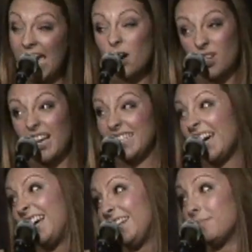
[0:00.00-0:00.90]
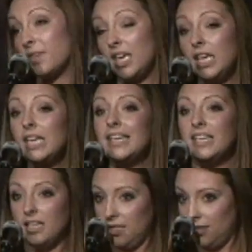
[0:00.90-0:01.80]
How did I die?
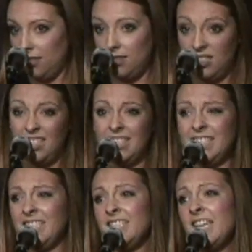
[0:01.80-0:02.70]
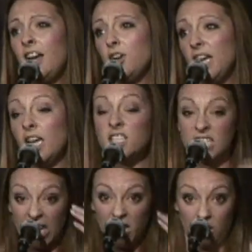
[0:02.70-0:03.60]
Dysentery,
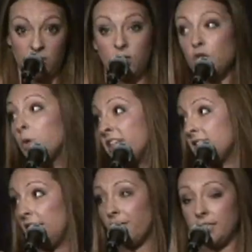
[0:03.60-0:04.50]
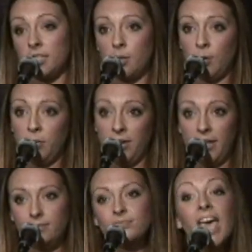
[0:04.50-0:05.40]
tears. 2 days later, I start my
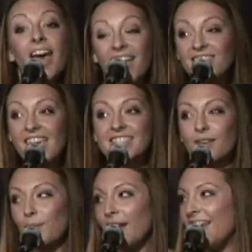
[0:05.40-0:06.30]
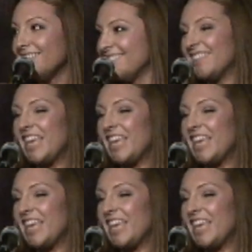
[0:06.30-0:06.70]
period.